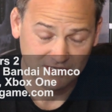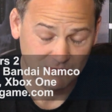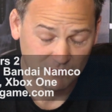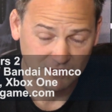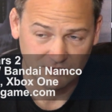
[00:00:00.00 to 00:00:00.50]
I
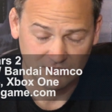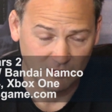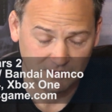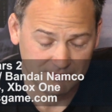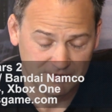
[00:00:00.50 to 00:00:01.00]
mean, we're doing
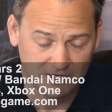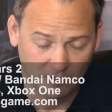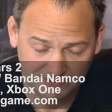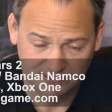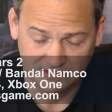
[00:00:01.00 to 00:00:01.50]
the complete
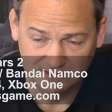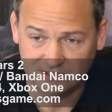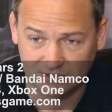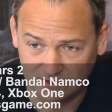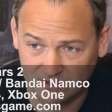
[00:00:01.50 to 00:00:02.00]
opposite,
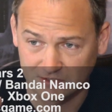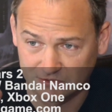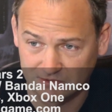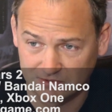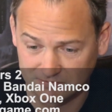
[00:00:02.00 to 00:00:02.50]
so that
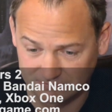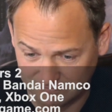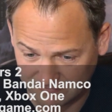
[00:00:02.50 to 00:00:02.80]
the